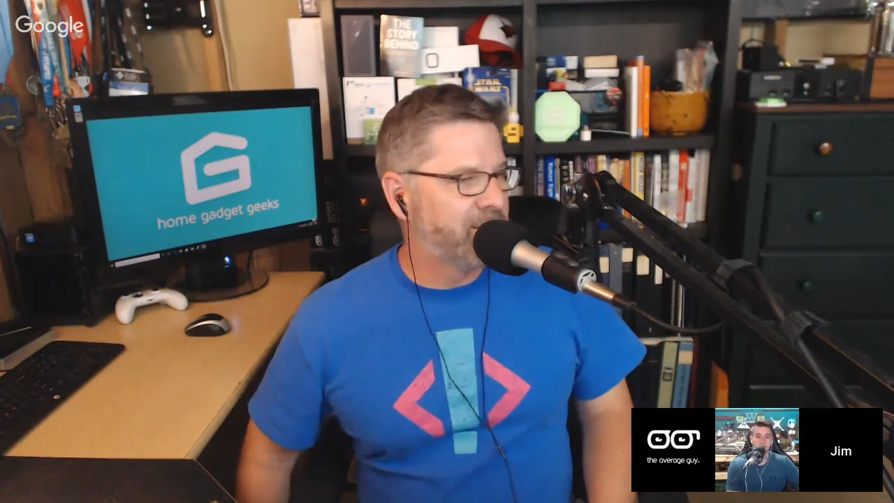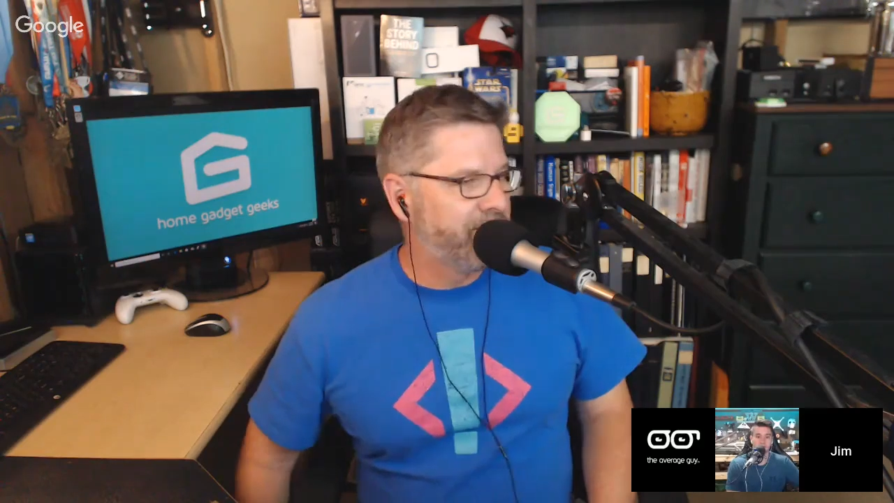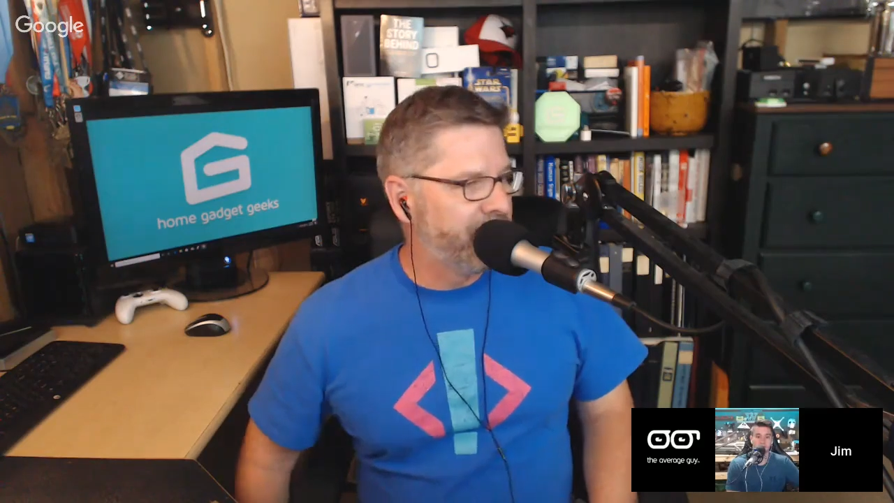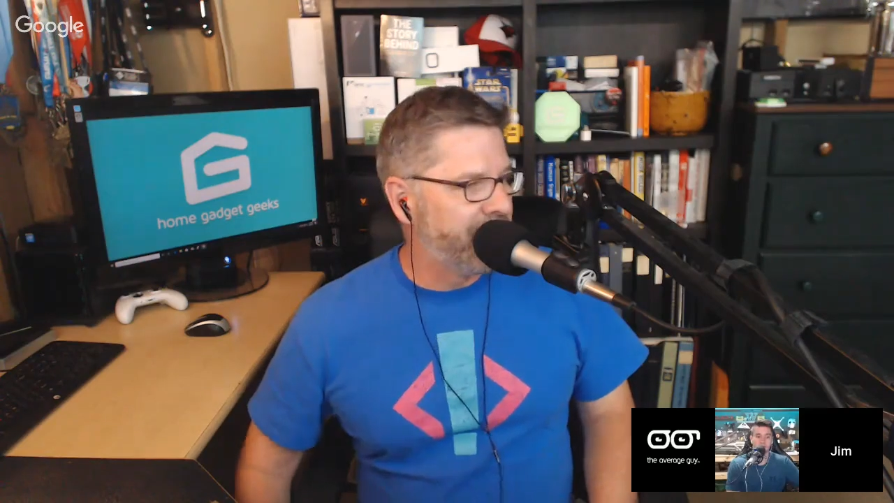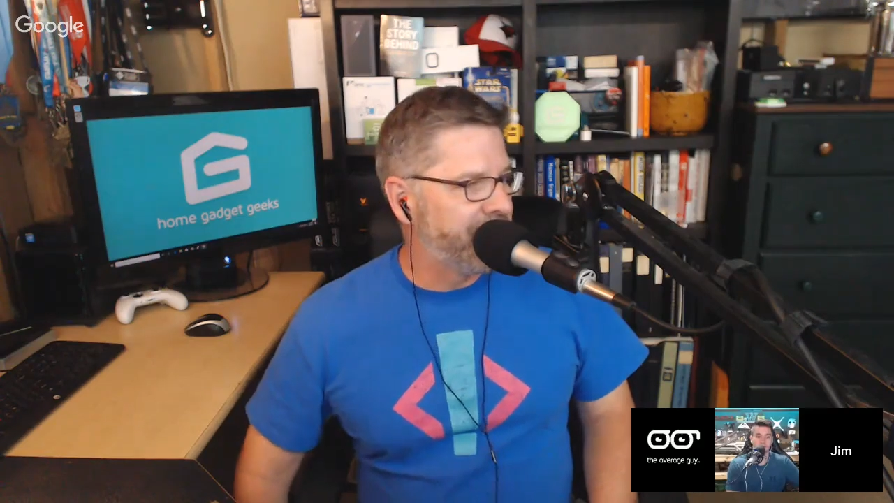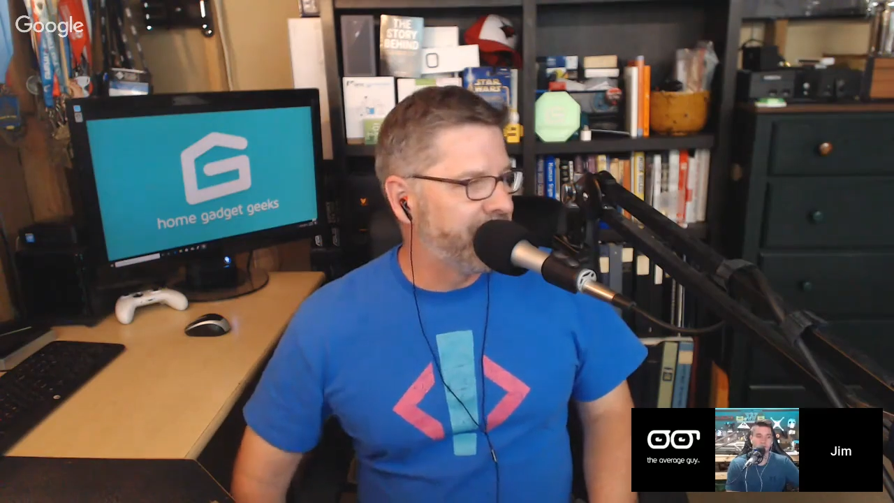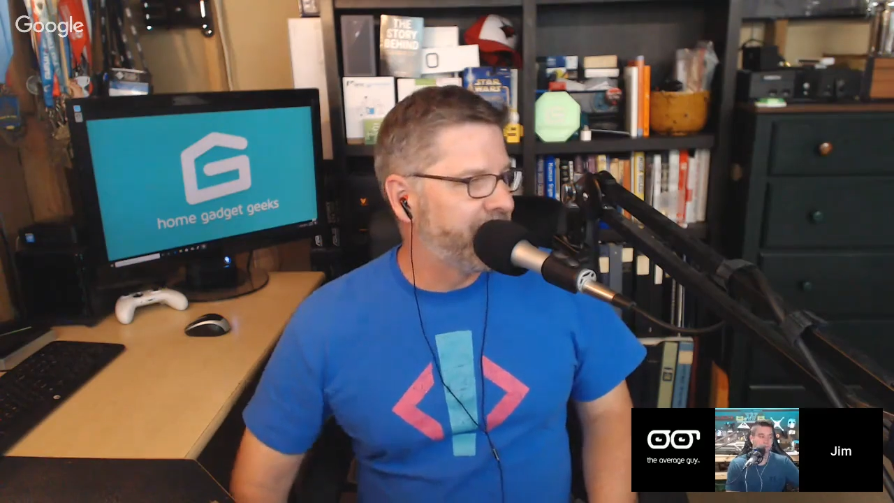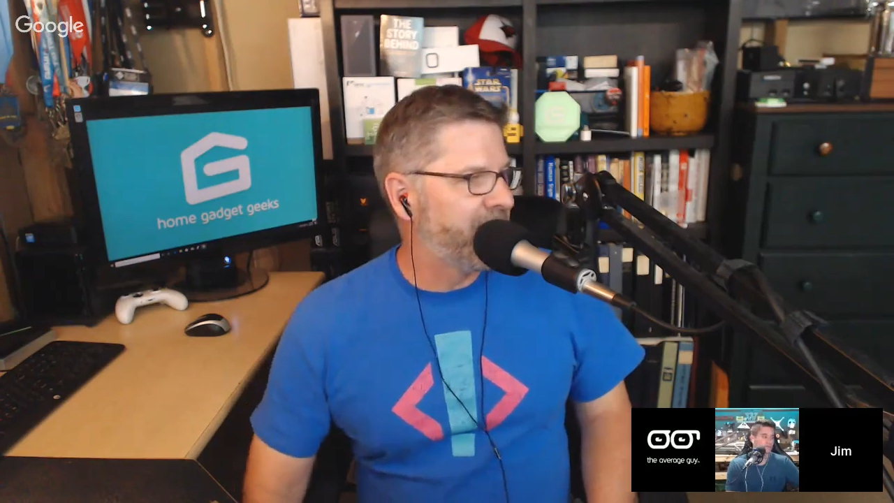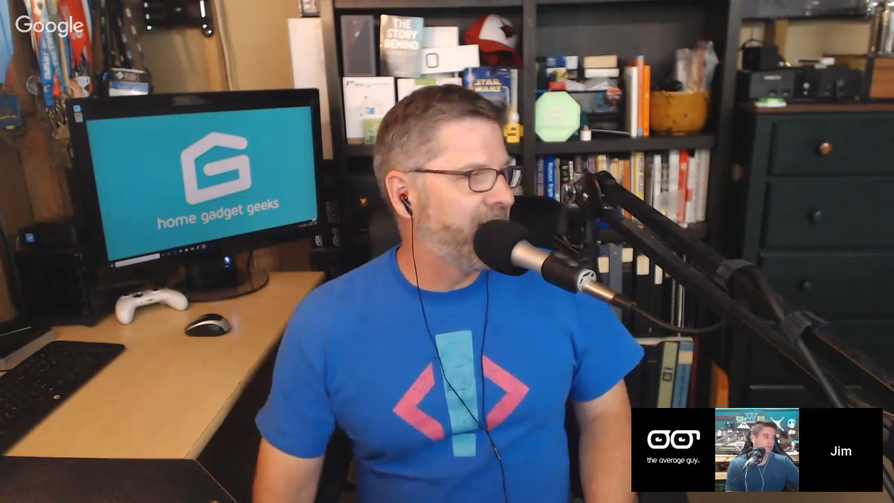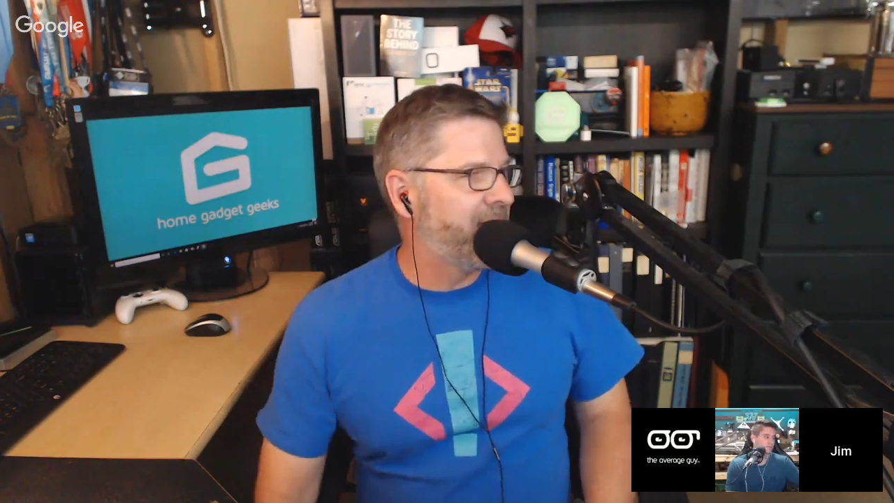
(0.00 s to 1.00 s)

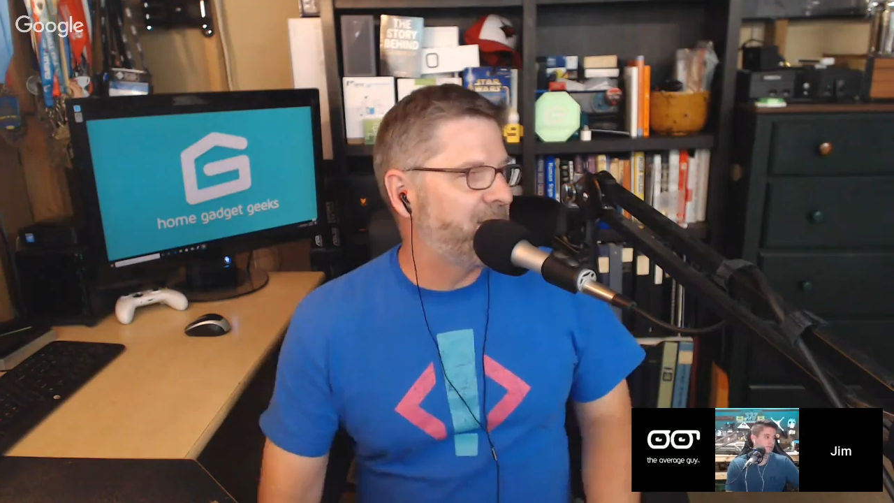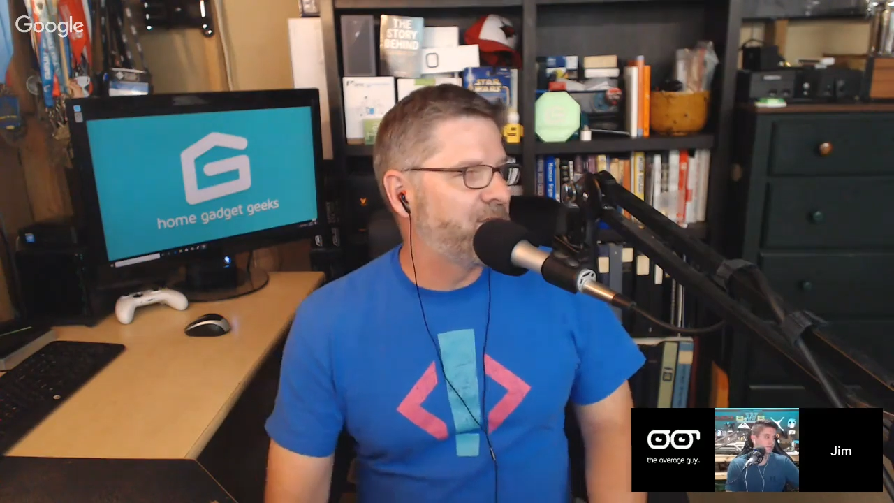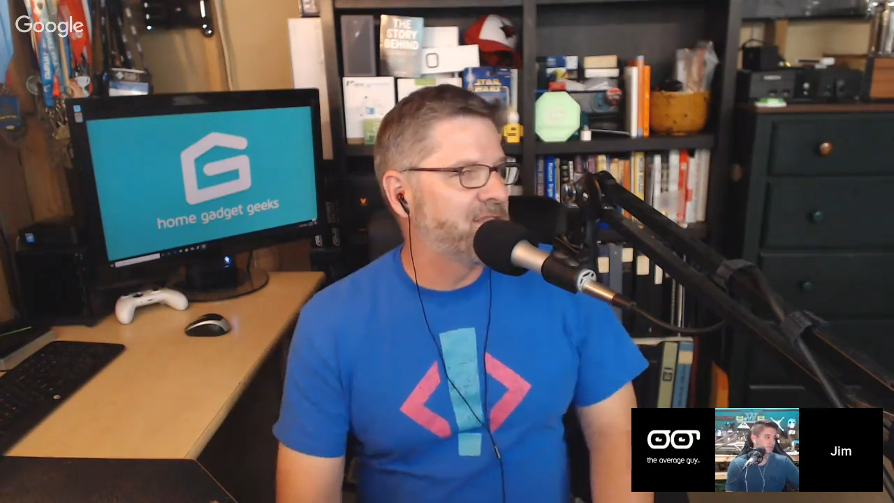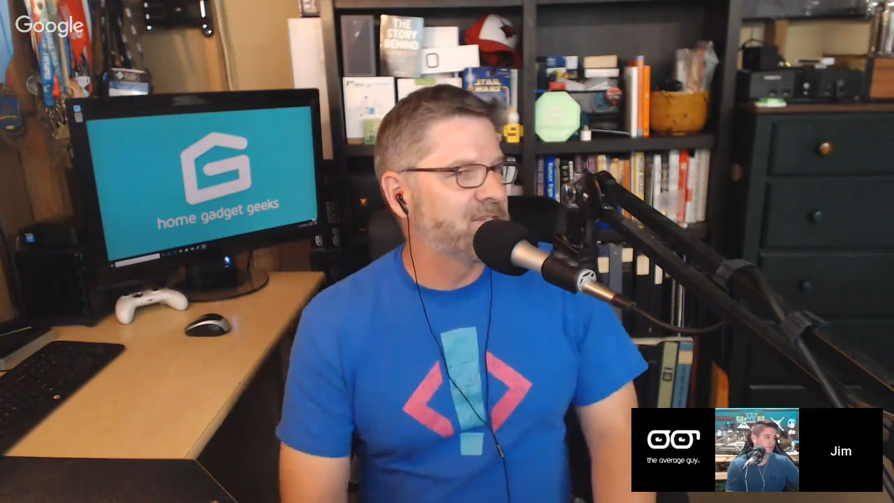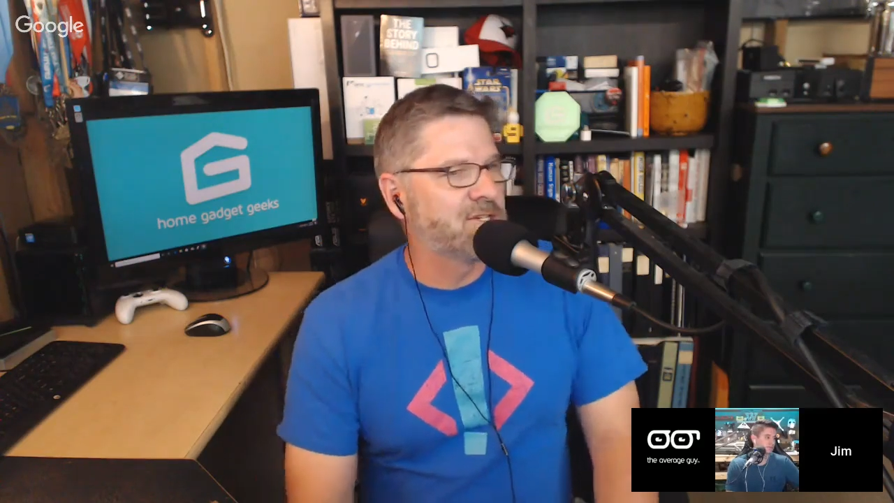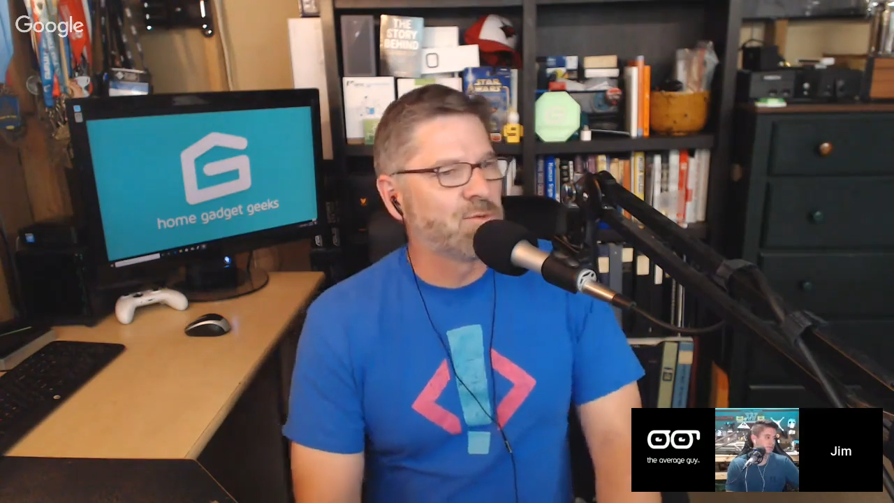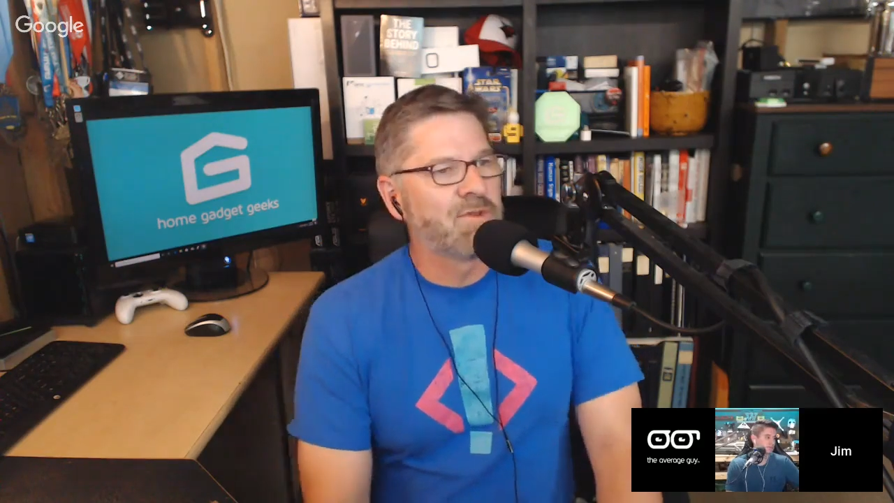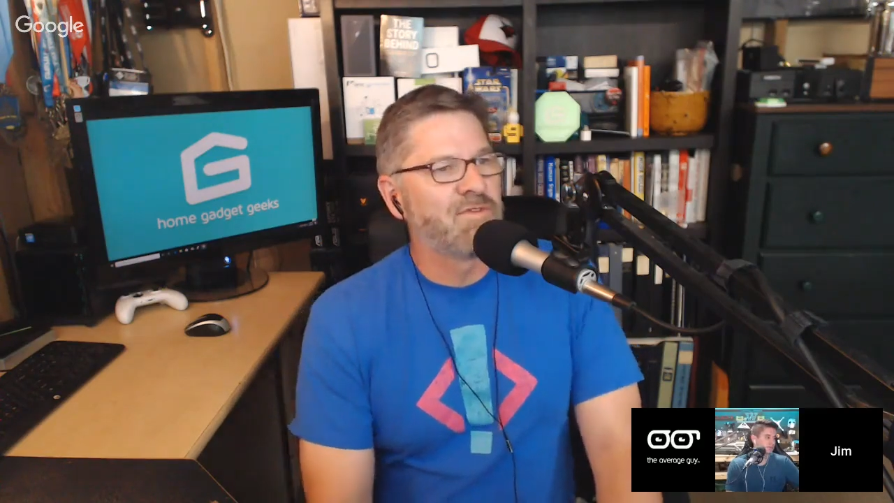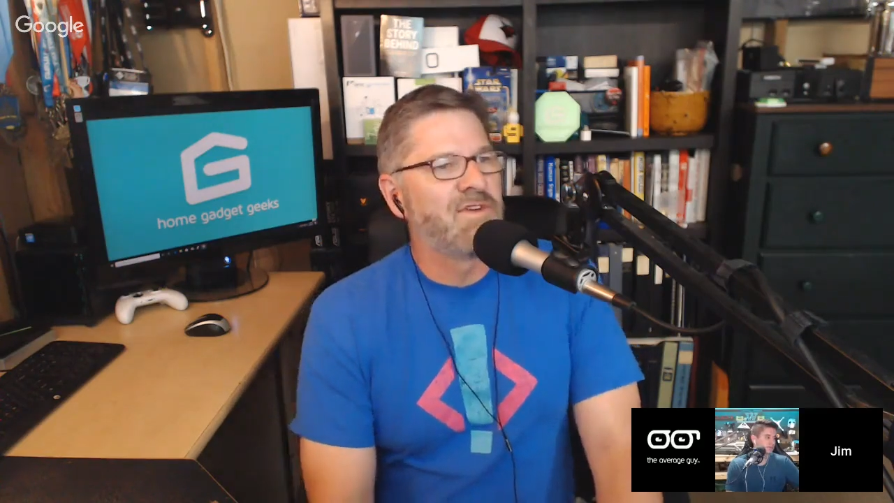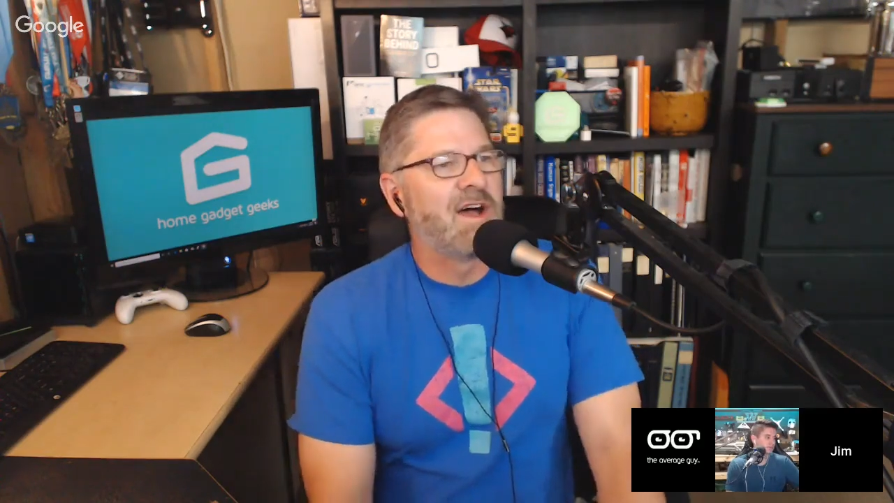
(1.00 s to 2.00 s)
I think this is
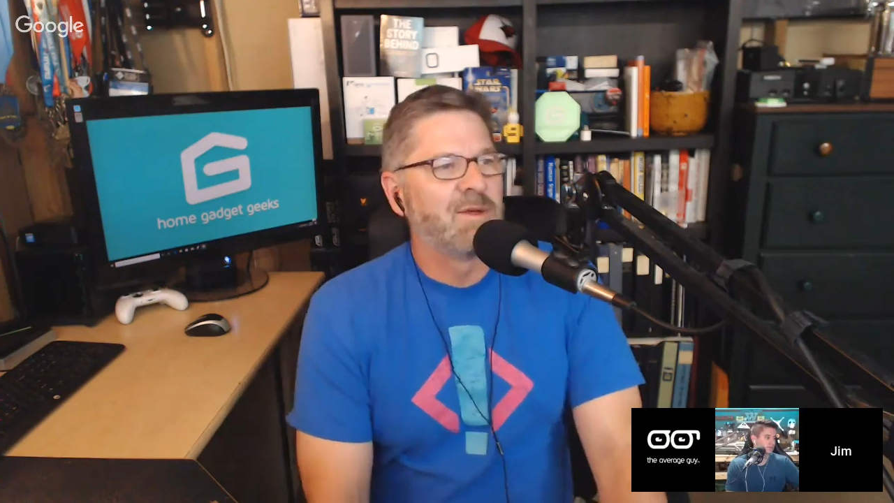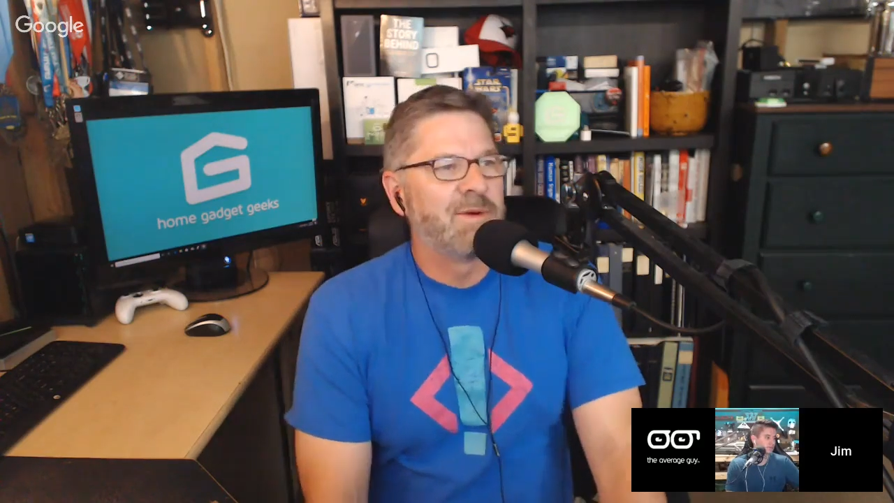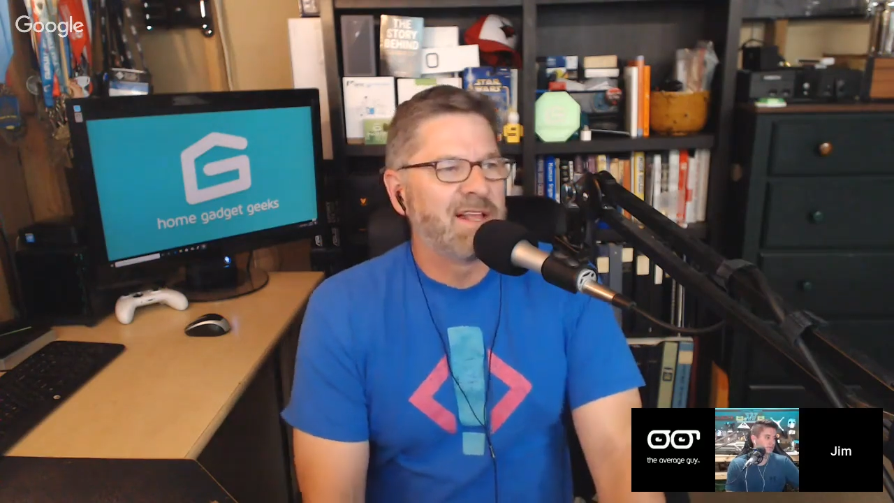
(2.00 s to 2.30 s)
worth following.